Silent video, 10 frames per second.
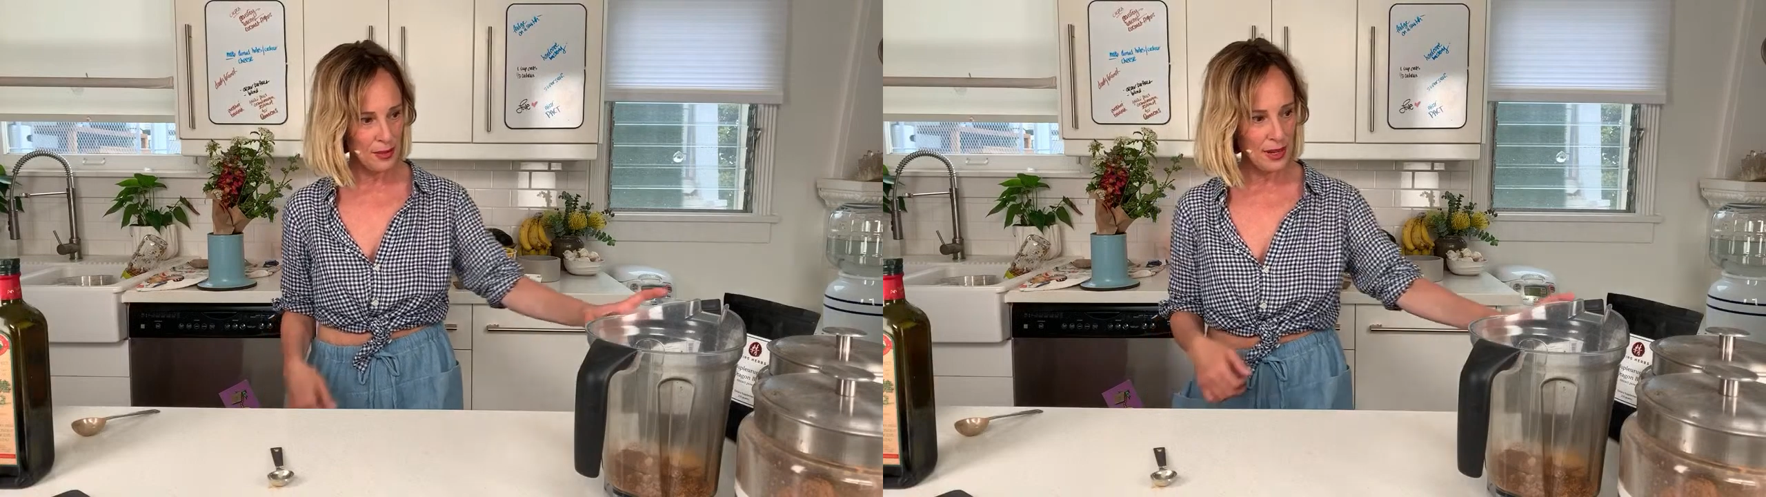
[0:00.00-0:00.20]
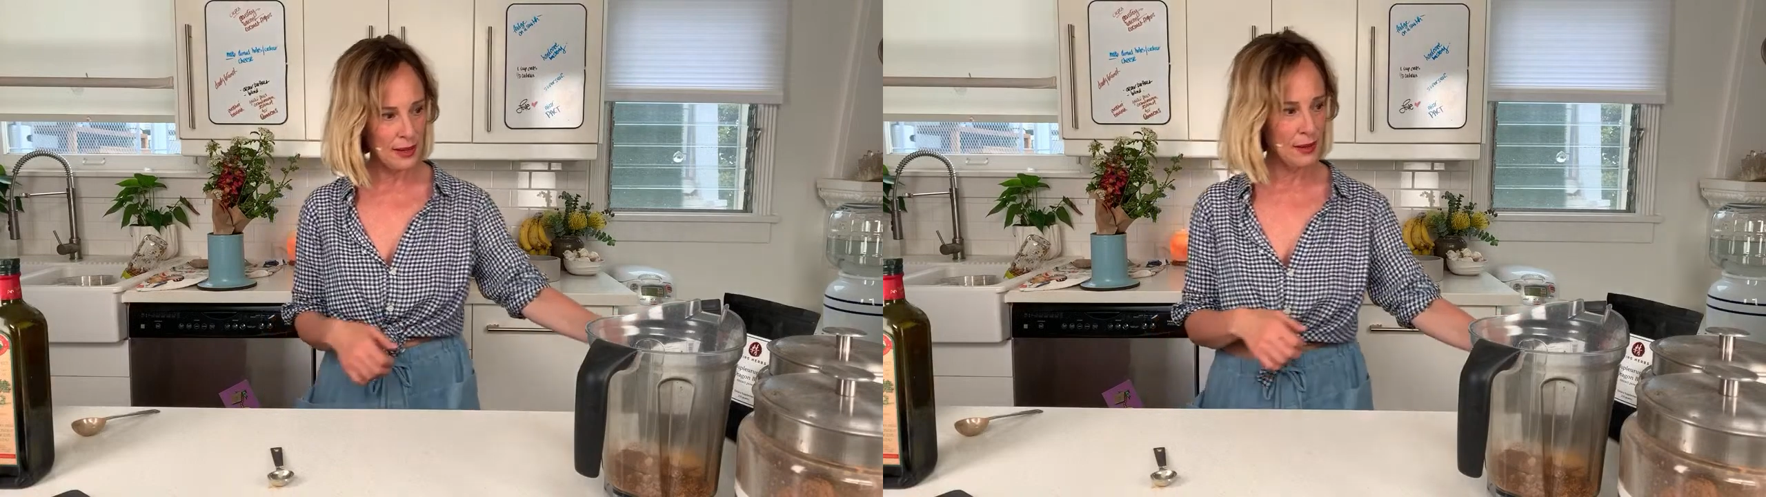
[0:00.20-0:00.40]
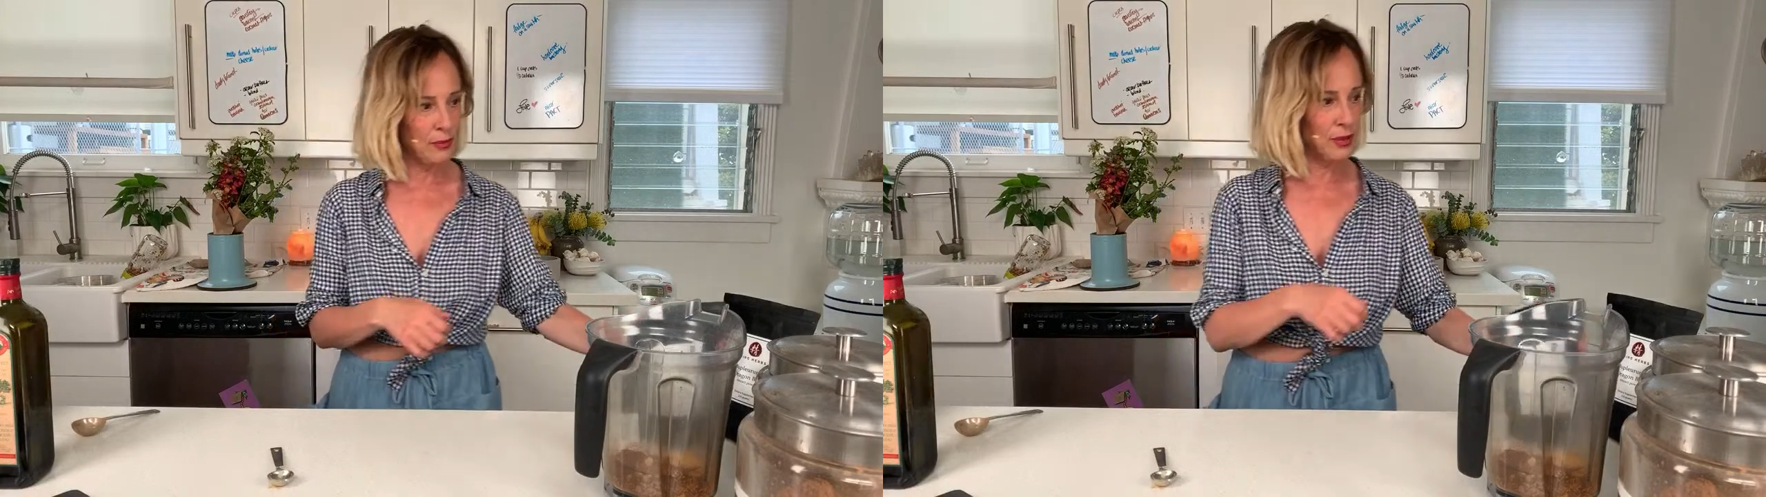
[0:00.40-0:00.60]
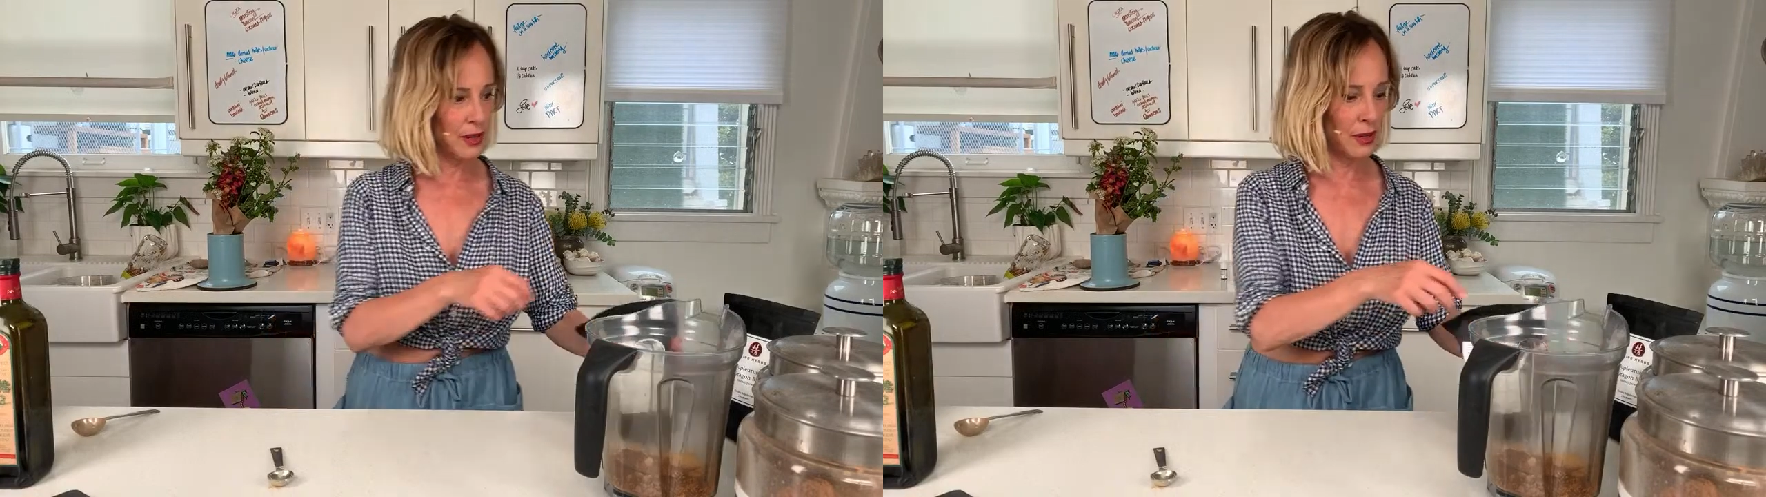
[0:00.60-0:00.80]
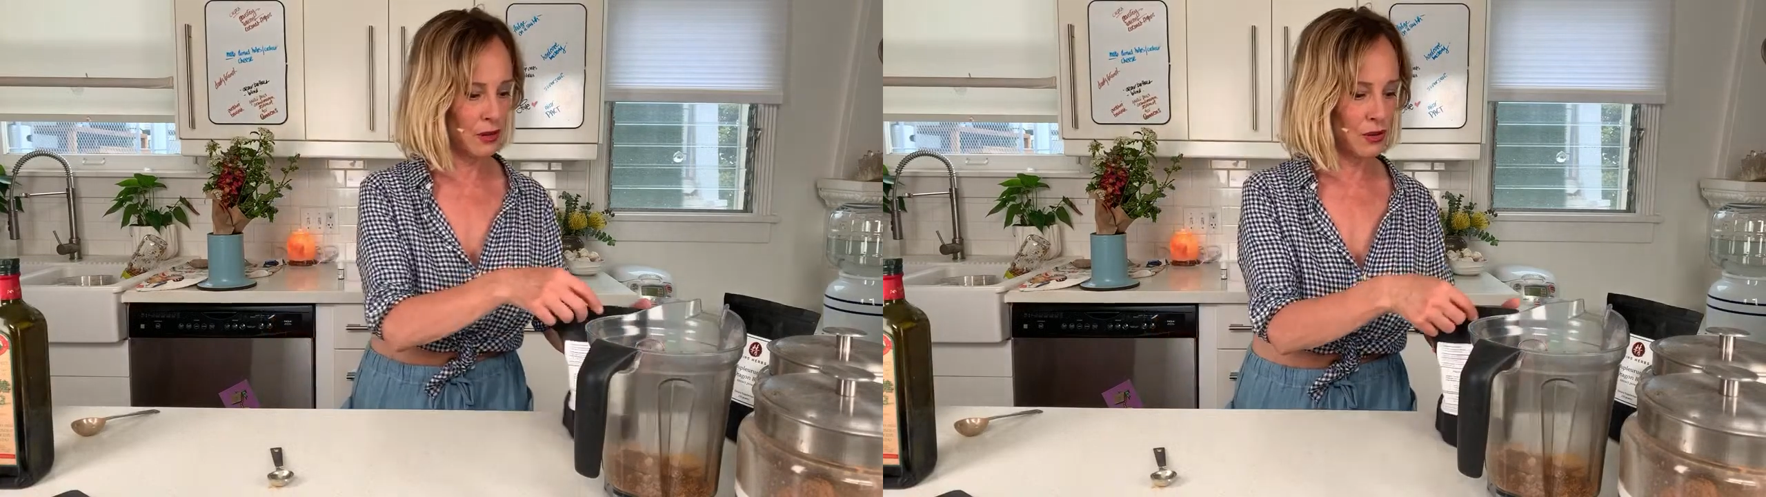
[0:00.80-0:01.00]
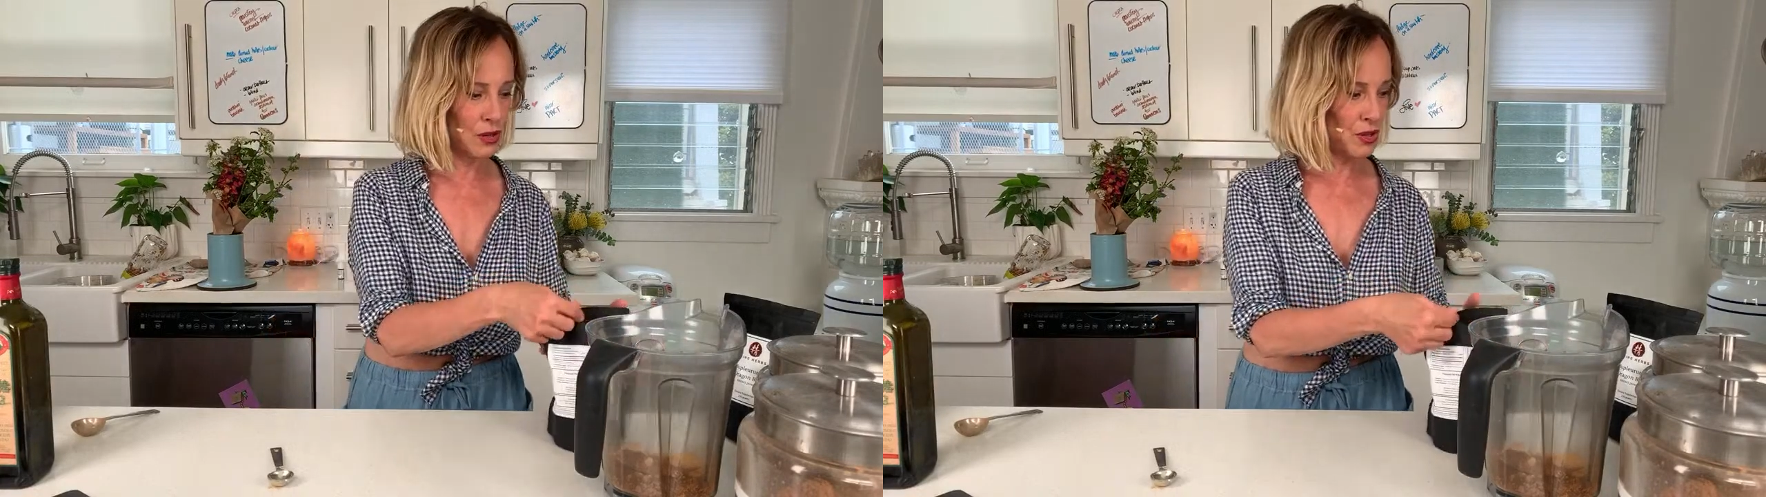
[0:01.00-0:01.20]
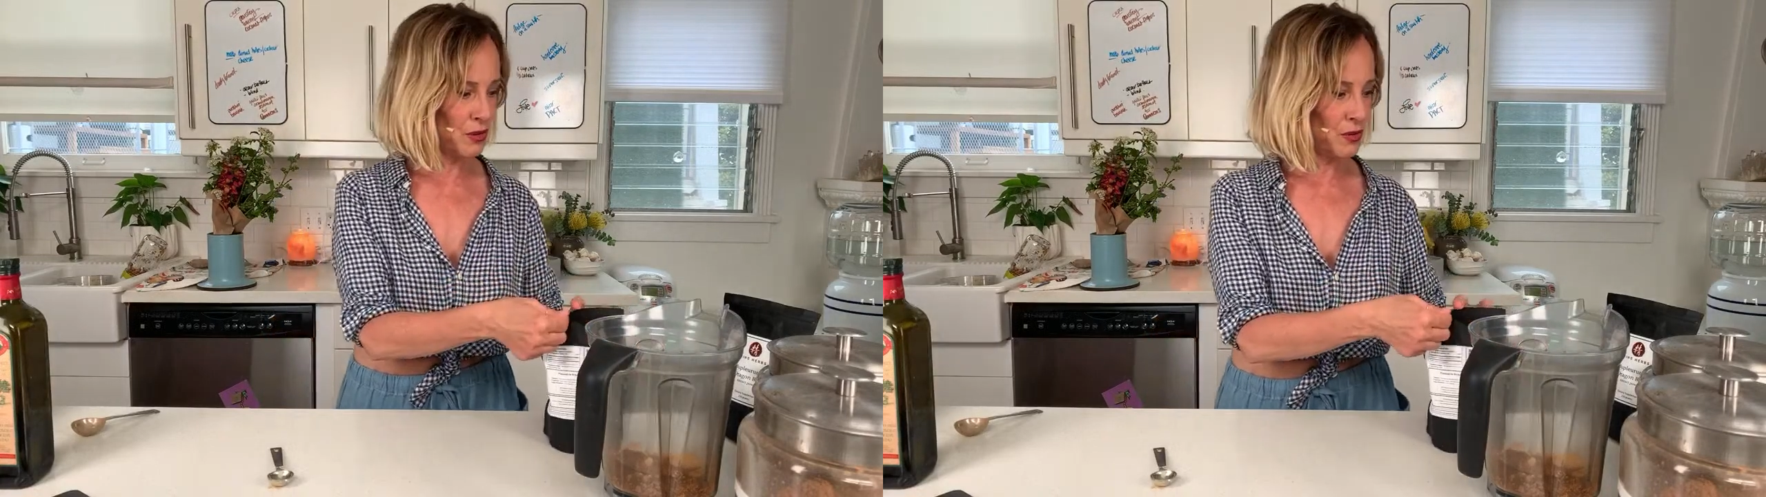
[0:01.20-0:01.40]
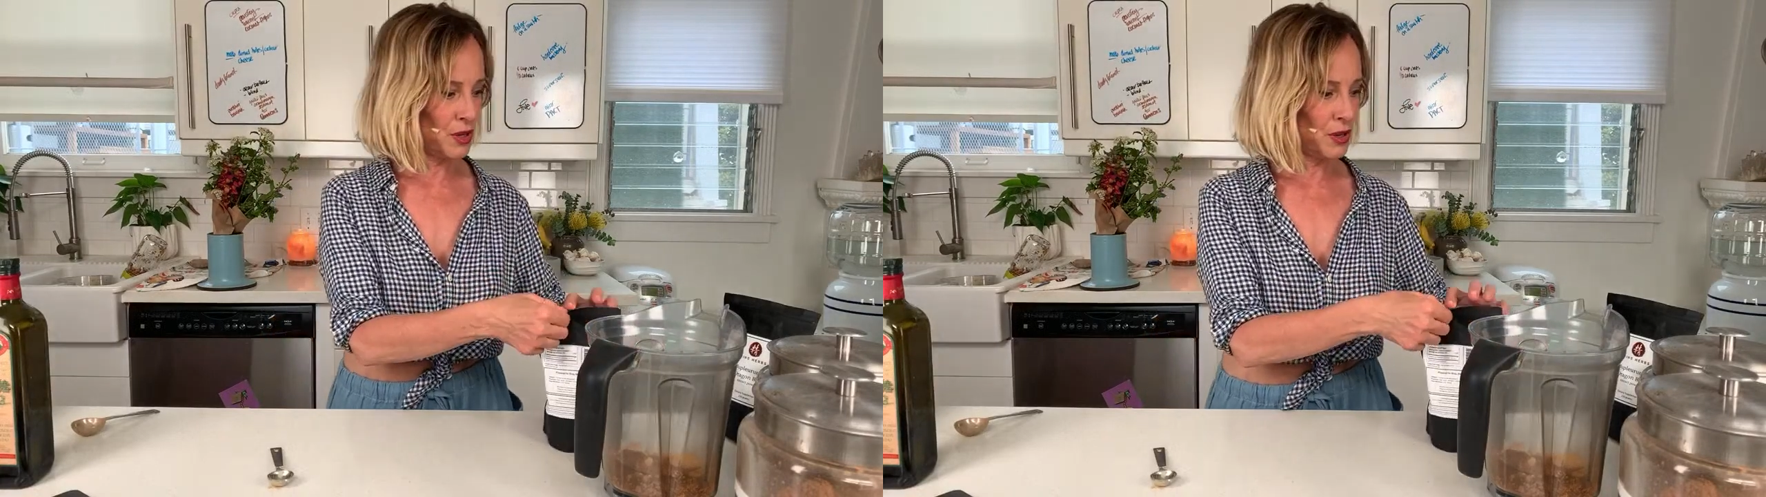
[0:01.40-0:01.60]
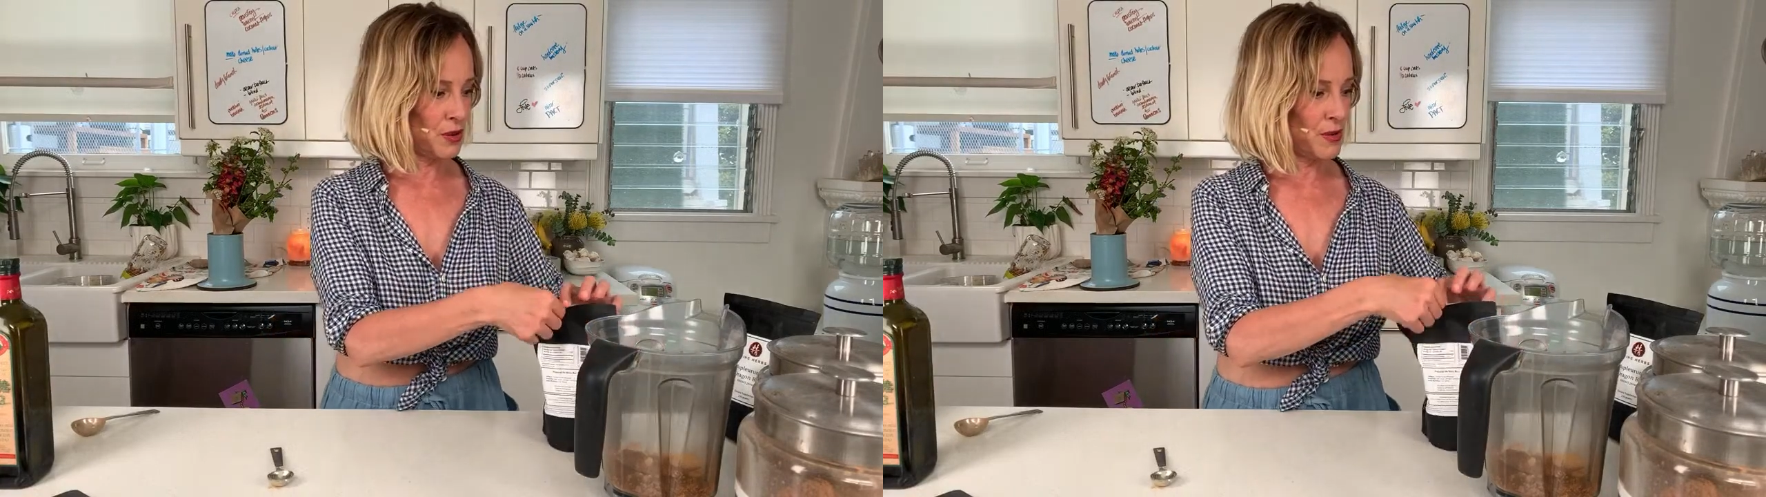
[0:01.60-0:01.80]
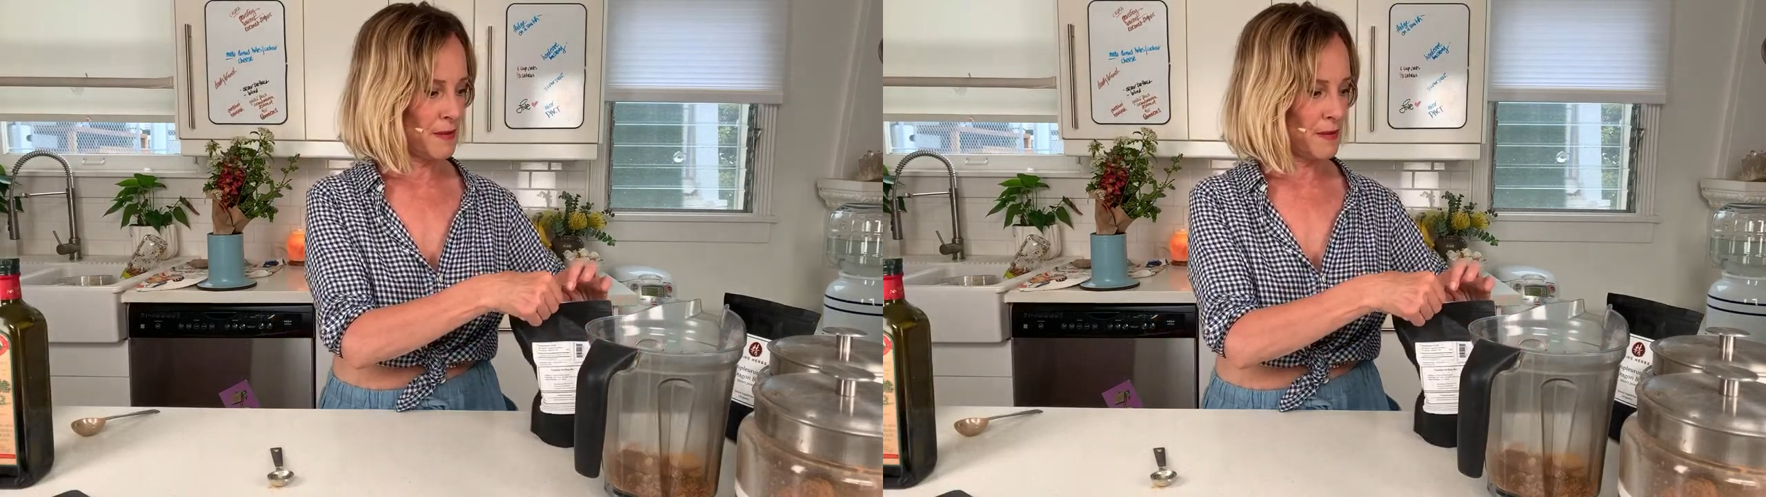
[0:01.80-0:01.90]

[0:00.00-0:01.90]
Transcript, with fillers: but I didn't put in He Shou Wu.